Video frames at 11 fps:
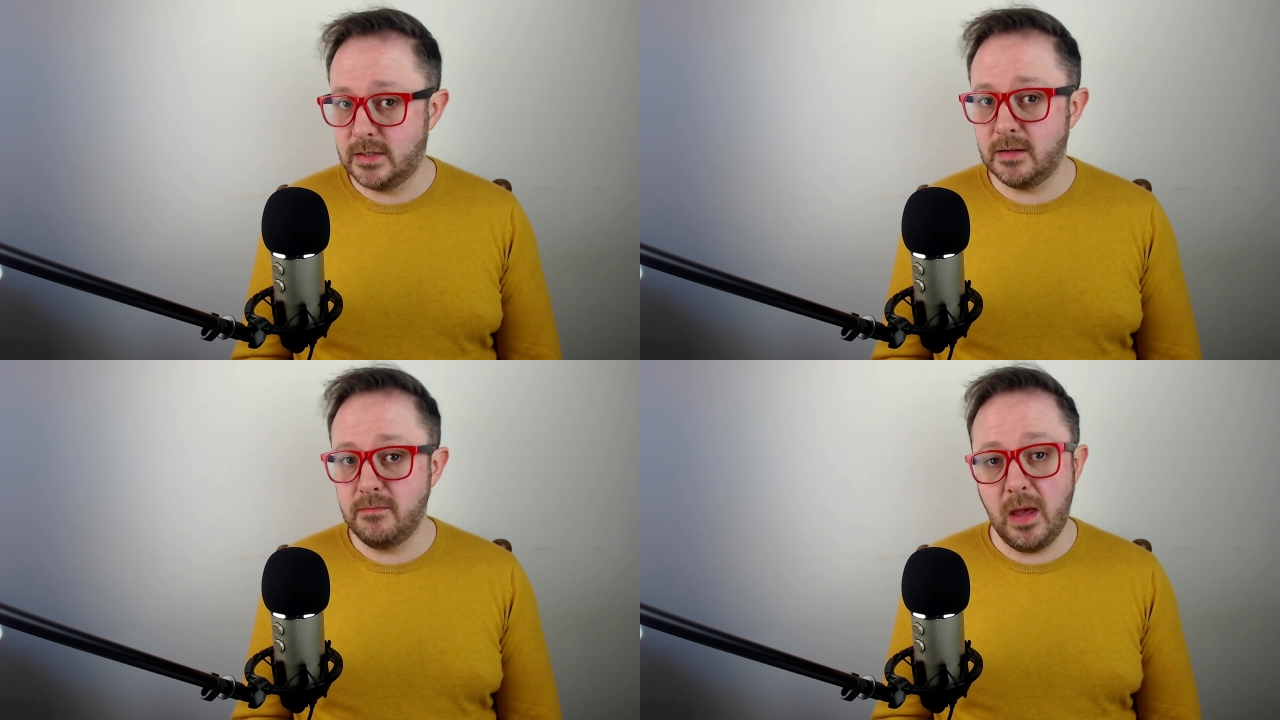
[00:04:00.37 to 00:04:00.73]

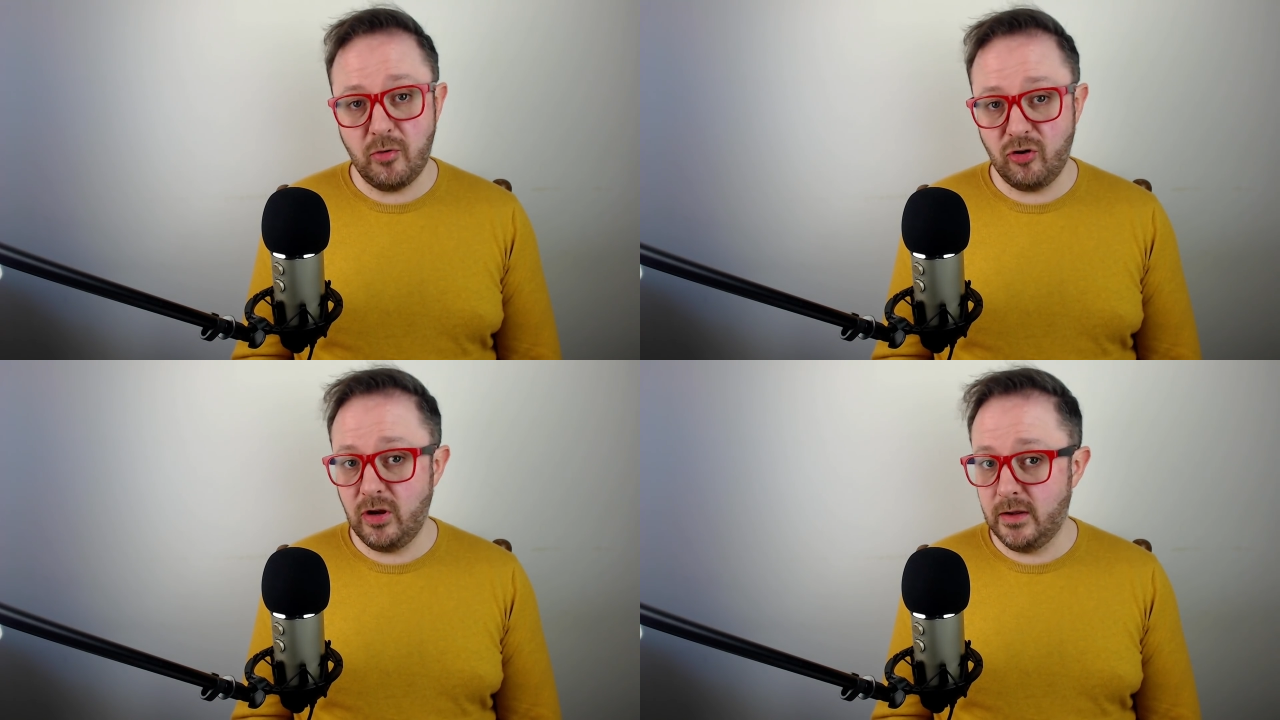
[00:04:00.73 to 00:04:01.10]
It's a
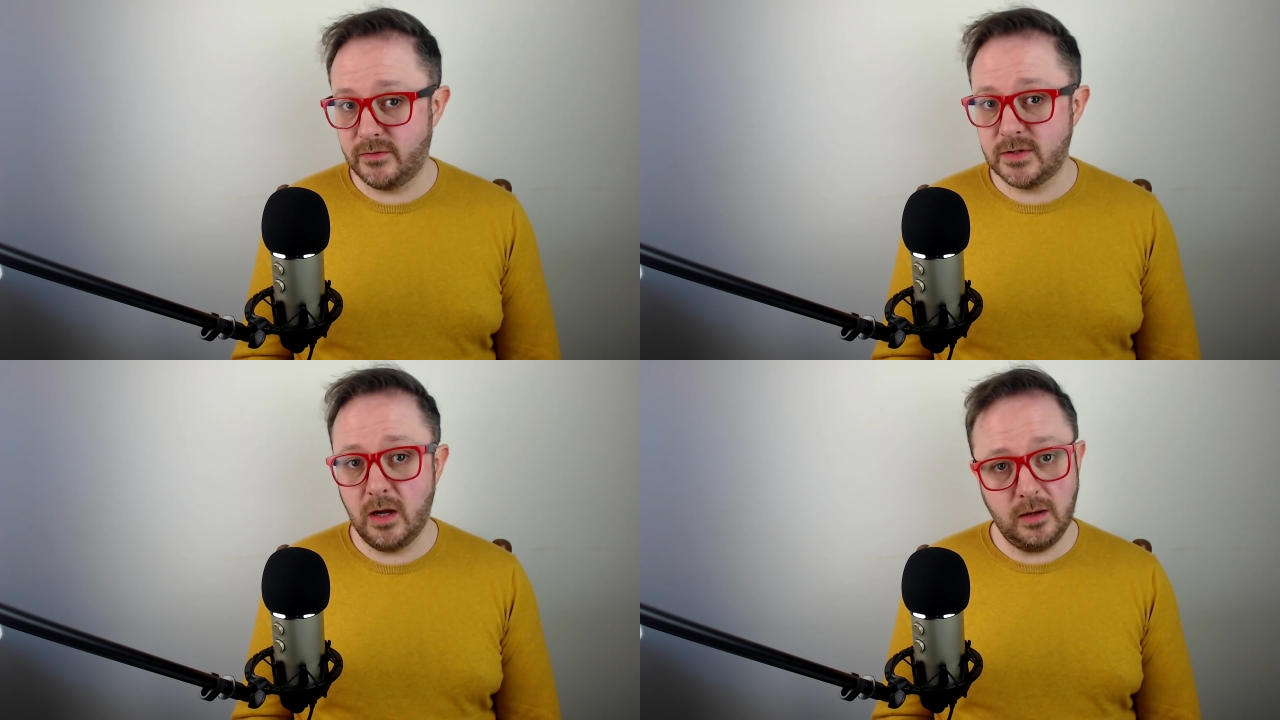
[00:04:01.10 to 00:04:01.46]
memory
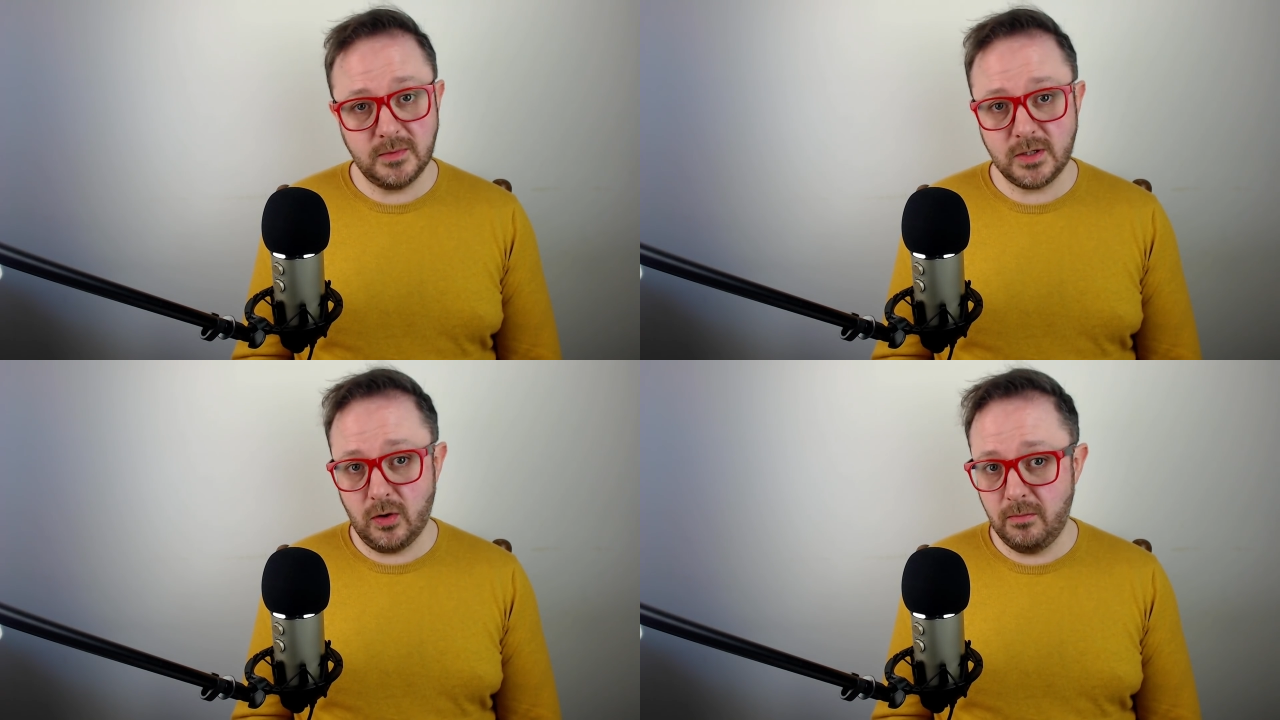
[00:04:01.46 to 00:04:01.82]
of
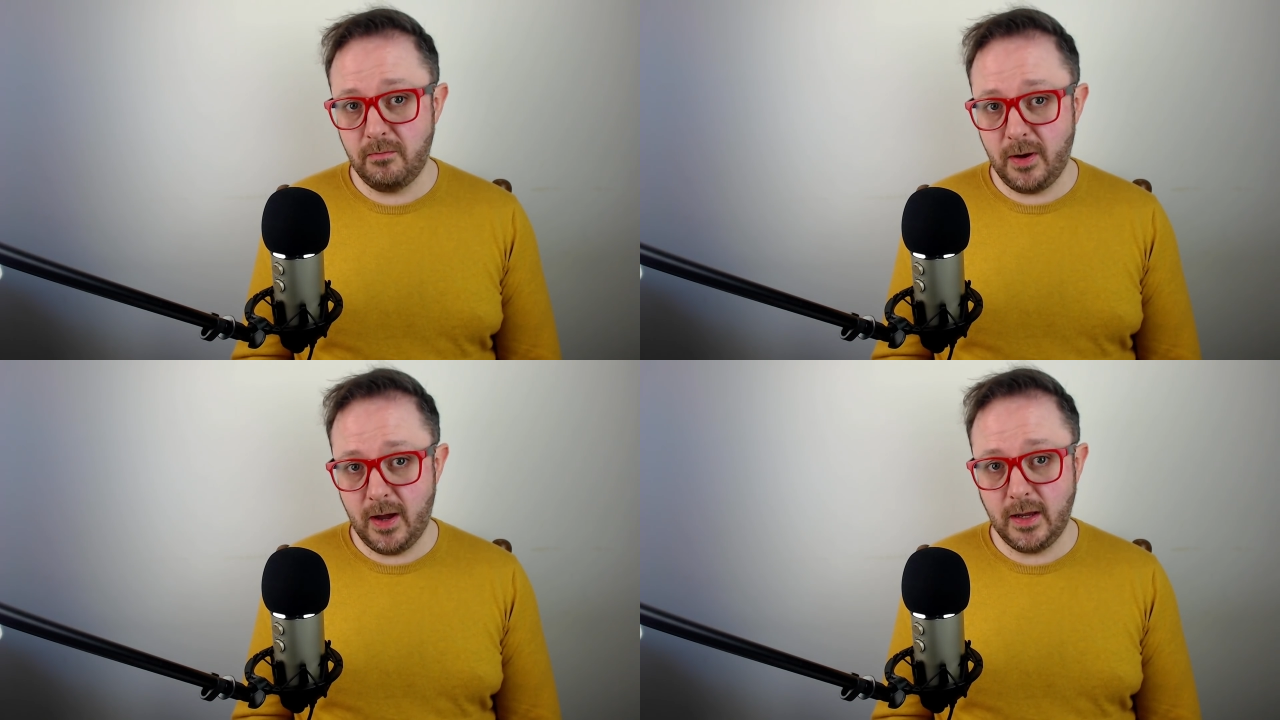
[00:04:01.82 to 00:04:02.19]
times
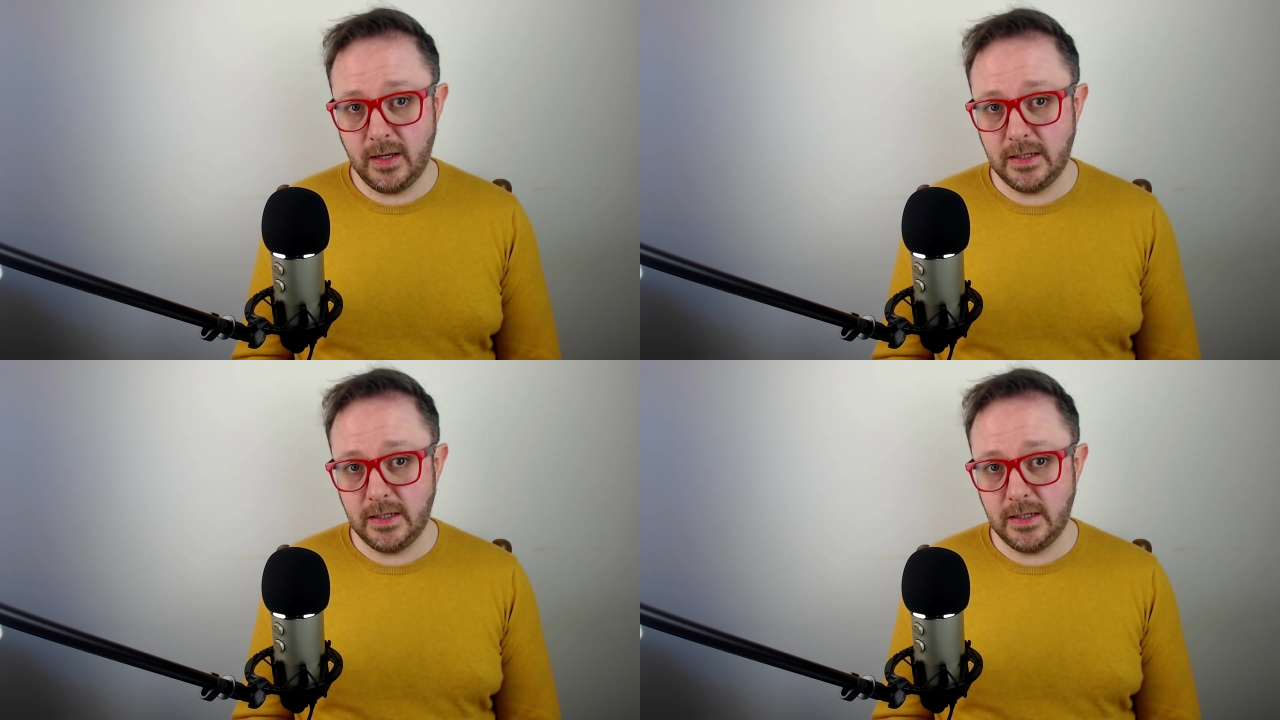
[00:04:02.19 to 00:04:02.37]
gone by.